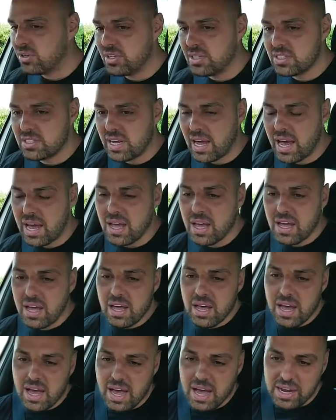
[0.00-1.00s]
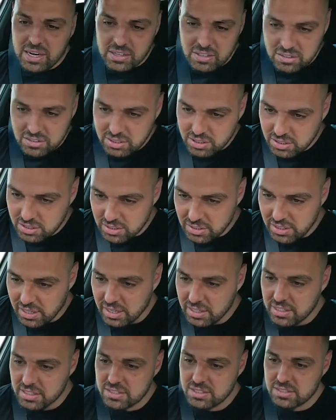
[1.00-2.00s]
is that? And yeah,
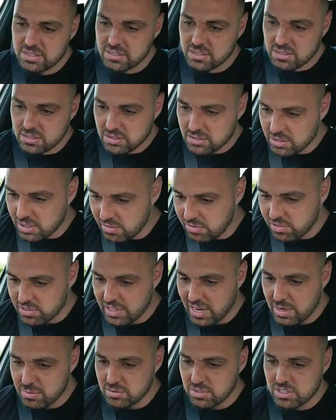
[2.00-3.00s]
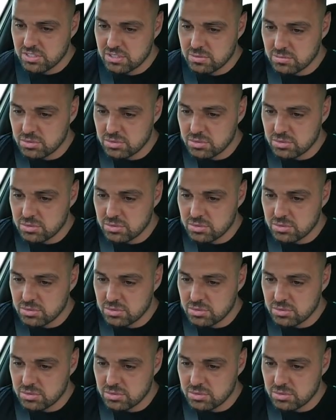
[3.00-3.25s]
this infotainment system